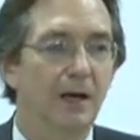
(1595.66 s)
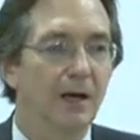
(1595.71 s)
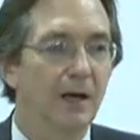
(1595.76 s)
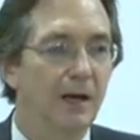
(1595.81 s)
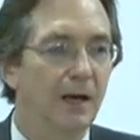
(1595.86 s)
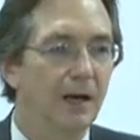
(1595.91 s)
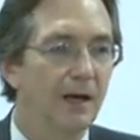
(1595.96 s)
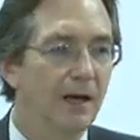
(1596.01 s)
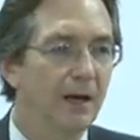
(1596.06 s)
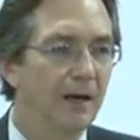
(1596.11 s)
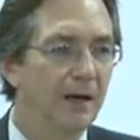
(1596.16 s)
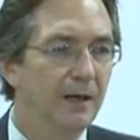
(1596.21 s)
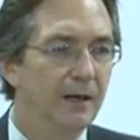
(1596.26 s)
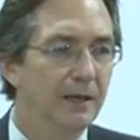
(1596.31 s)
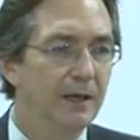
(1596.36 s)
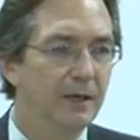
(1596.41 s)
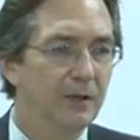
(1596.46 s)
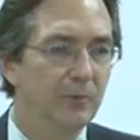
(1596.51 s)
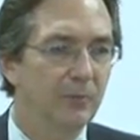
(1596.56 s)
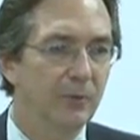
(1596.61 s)
uh,
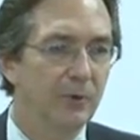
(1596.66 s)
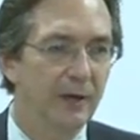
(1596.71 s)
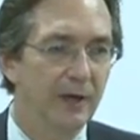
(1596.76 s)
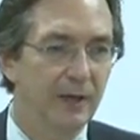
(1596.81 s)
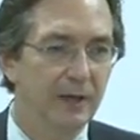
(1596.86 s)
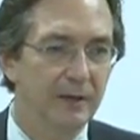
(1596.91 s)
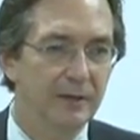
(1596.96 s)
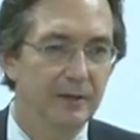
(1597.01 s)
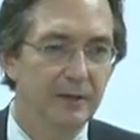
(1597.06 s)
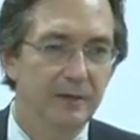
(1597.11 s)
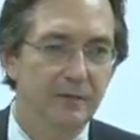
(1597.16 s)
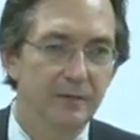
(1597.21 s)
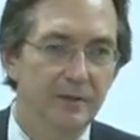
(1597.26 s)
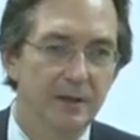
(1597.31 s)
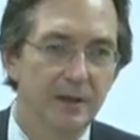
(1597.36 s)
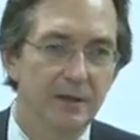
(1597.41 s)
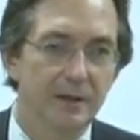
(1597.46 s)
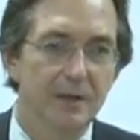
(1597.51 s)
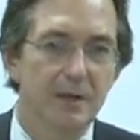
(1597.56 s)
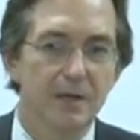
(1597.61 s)
in
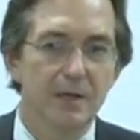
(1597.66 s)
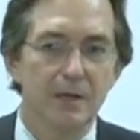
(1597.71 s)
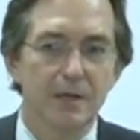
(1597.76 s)
productivity.